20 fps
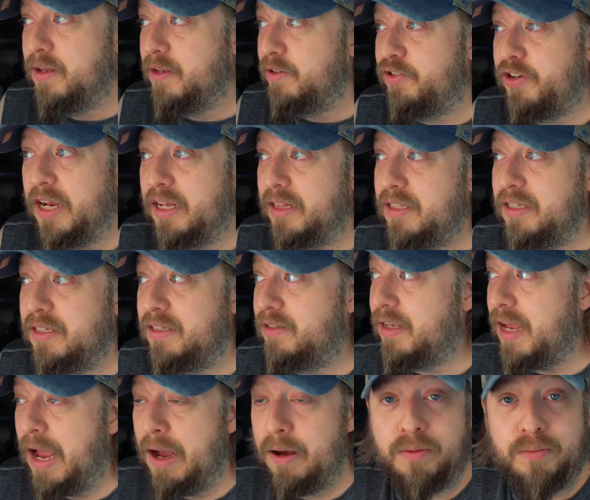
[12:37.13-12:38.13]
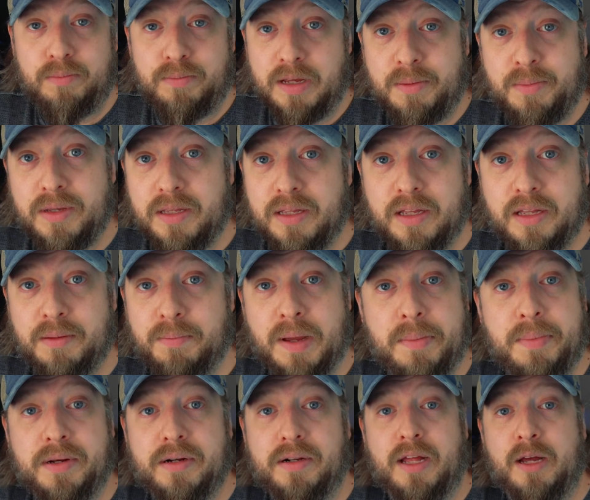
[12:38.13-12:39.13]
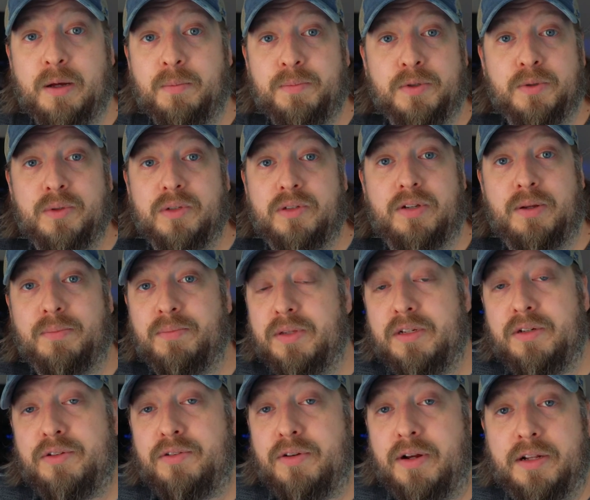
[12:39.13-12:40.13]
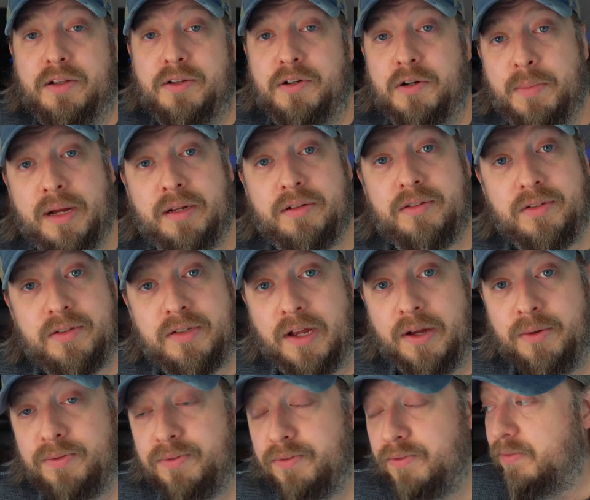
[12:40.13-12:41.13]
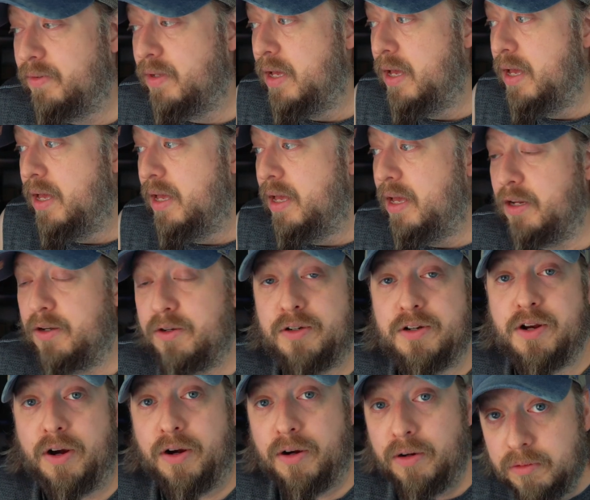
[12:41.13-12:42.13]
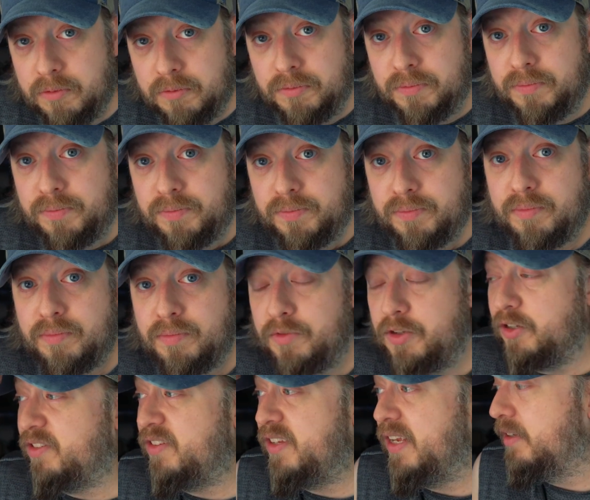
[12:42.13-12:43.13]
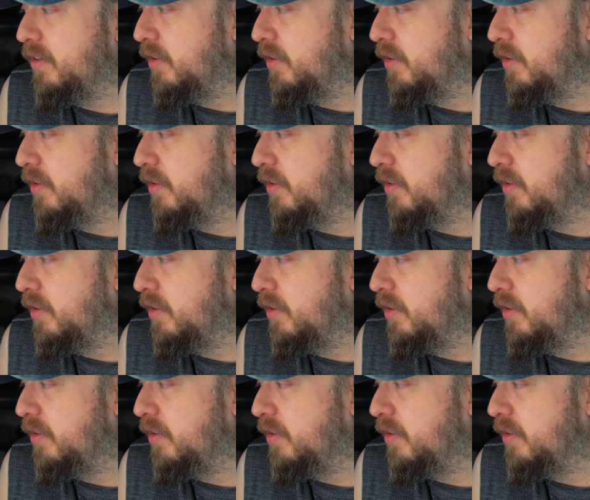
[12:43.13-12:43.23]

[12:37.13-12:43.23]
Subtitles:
Check these out. Maybe it'll help you with something you're trying to learn about yourself. It couldn't hurt. Just takes